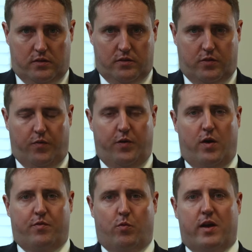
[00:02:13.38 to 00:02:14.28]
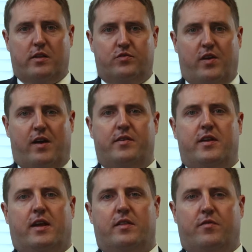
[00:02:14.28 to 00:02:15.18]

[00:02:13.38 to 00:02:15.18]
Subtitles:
So if you have a reckless driving ticket,